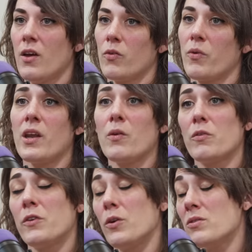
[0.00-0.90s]
Reading
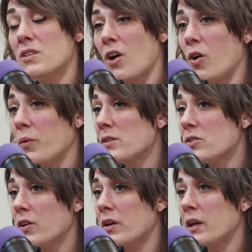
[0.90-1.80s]
reviews is always
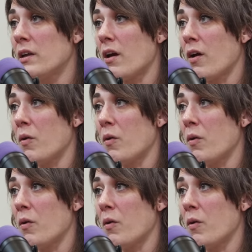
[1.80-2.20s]
good,